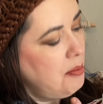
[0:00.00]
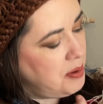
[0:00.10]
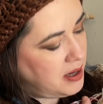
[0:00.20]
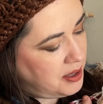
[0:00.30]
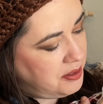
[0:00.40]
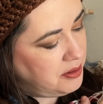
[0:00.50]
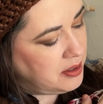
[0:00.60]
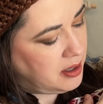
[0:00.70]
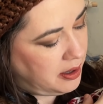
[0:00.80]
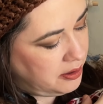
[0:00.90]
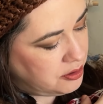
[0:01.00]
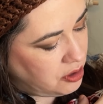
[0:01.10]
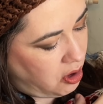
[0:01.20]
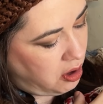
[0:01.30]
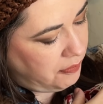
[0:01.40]
but I think the colors
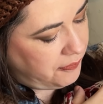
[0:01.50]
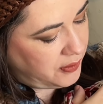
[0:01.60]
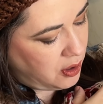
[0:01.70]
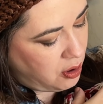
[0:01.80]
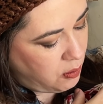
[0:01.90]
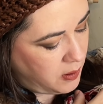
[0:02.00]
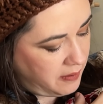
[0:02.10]
all flow